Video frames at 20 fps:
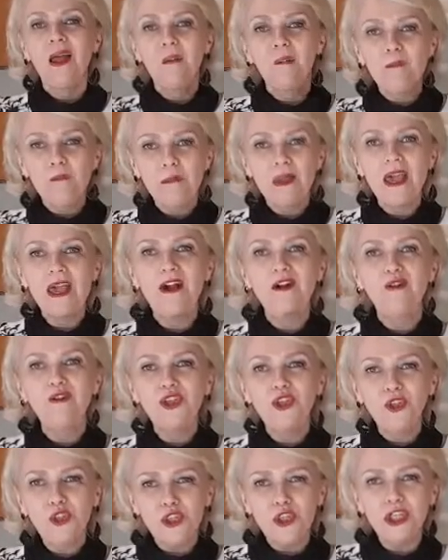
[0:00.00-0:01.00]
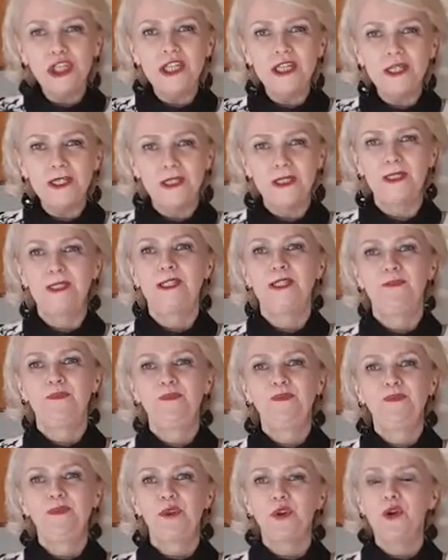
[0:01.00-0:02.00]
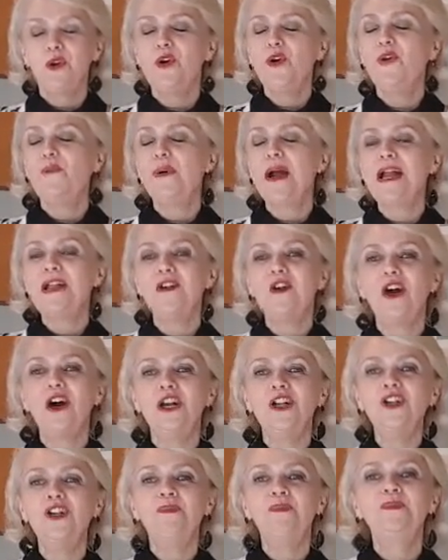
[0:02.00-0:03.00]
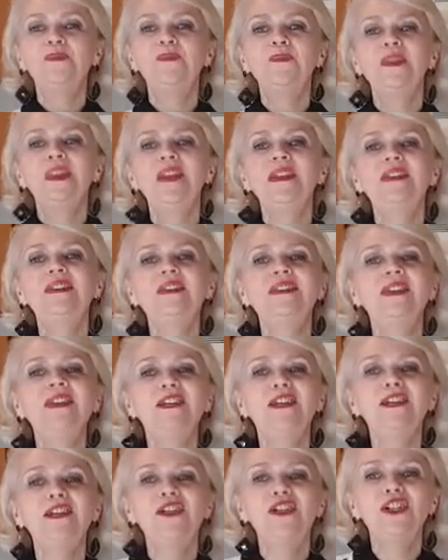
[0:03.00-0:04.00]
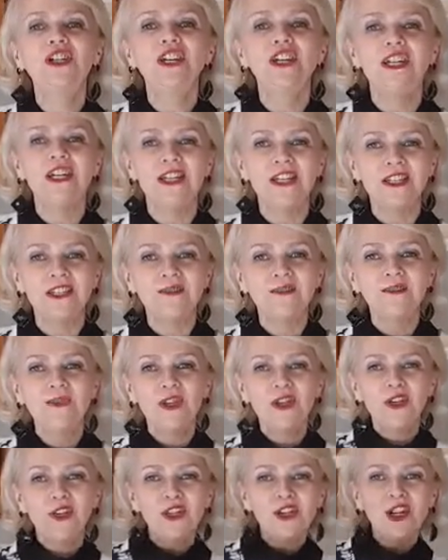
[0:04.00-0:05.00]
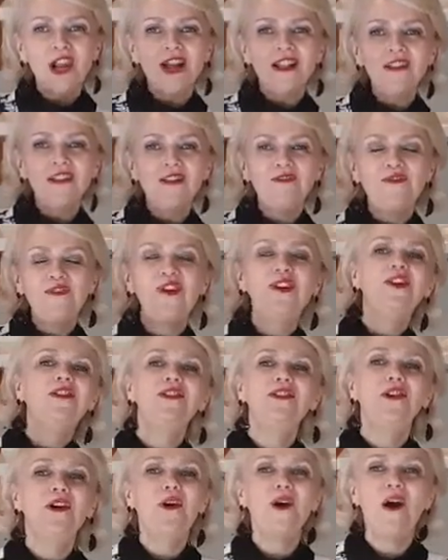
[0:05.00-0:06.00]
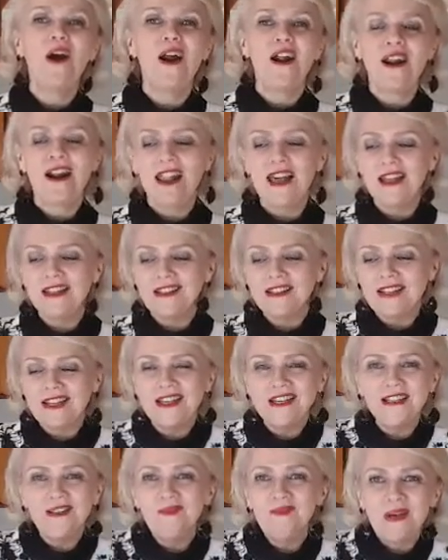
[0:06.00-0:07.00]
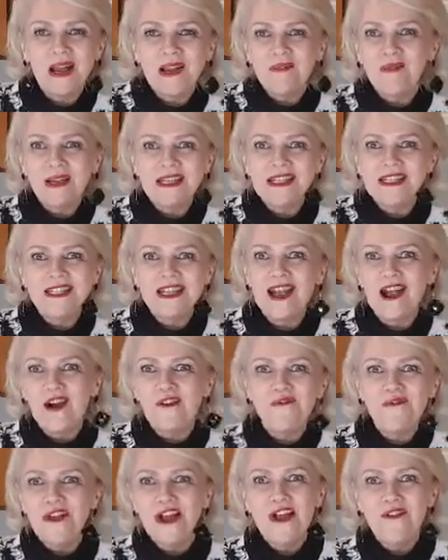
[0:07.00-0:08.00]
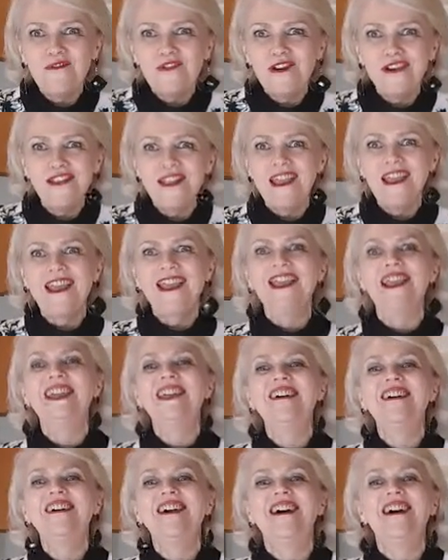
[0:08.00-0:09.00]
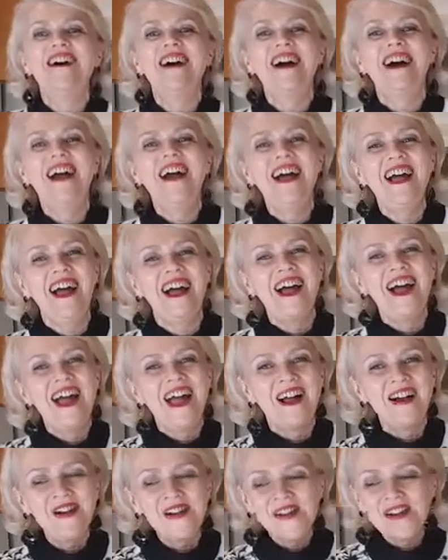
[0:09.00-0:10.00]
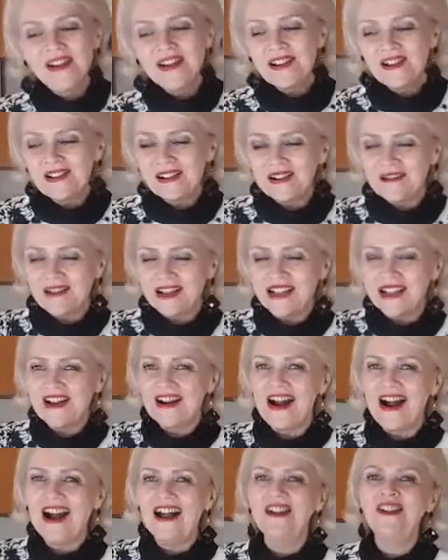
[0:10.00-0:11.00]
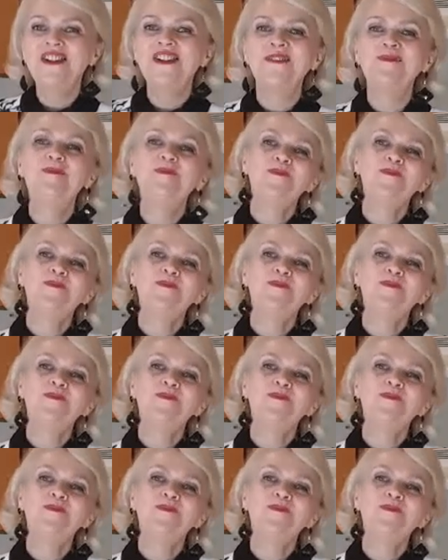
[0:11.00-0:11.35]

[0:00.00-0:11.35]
Melt cheese. Oh my gosh, it's delicious. Shut the front door. Let's eat by myself everything. Oh my gosh.